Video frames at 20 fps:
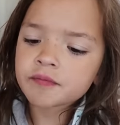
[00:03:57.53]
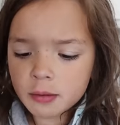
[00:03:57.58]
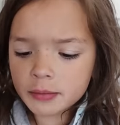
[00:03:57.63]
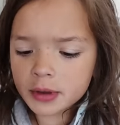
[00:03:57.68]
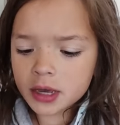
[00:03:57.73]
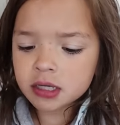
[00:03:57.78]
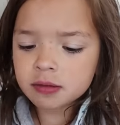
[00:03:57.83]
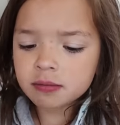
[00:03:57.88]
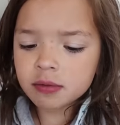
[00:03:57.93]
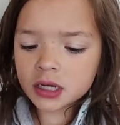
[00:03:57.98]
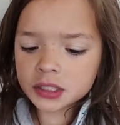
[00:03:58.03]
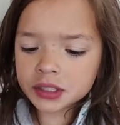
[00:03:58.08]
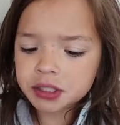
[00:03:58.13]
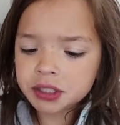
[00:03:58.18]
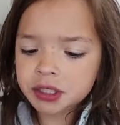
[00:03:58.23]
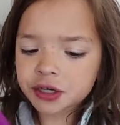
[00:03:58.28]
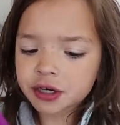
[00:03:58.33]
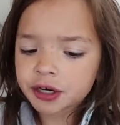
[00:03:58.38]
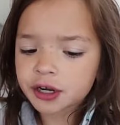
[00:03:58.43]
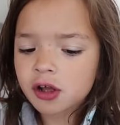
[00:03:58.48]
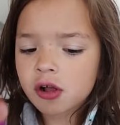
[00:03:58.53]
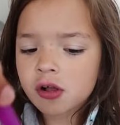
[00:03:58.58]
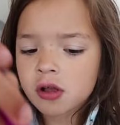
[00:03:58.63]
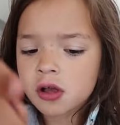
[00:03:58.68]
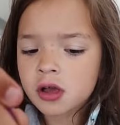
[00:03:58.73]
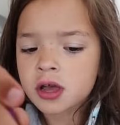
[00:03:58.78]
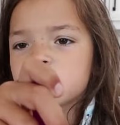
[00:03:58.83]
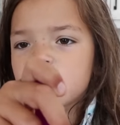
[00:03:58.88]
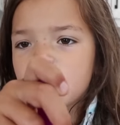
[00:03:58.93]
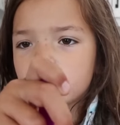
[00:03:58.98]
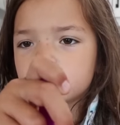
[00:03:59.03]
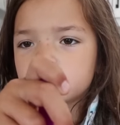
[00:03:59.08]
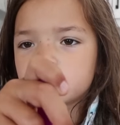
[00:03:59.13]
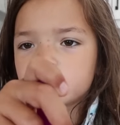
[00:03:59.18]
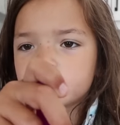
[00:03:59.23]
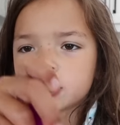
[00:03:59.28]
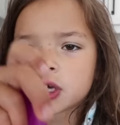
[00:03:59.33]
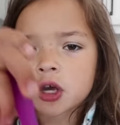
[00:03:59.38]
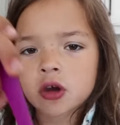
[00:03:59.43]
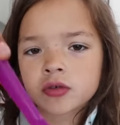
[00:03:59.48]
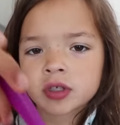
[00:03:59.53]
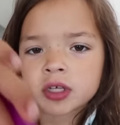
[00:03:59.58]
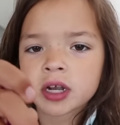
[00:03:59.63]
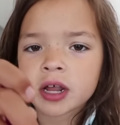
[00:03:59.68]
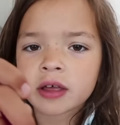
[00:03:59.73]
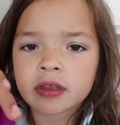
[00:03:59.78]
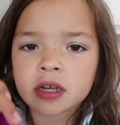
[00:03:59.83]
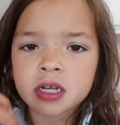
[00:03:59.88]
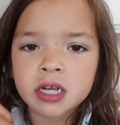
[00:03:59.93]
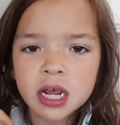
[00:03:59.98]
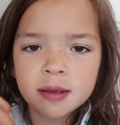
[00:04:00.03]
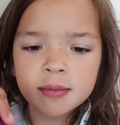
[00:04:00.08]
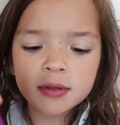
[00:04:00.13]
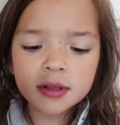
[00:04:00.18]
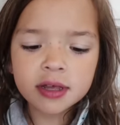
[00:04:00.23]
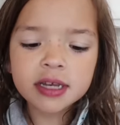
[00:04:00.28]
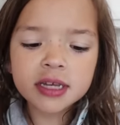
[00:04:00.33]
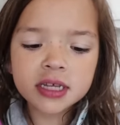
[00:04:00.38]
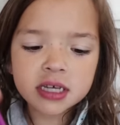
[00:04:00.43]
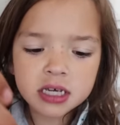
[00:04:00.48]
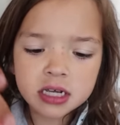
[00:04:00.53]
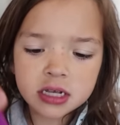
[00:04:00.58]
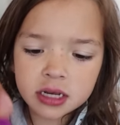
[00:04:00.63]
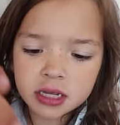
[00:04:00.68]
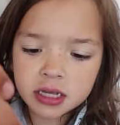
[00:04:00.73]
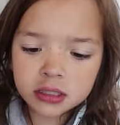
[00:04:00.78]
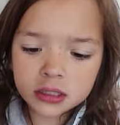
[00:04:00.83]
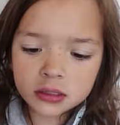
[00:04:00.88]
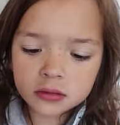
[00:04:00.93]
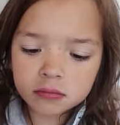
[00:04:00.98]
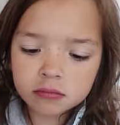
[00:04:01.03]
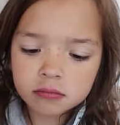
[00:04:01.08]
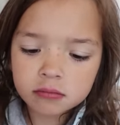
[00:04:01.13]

I made my cereal. Now it's time to go sit at the table and eat it.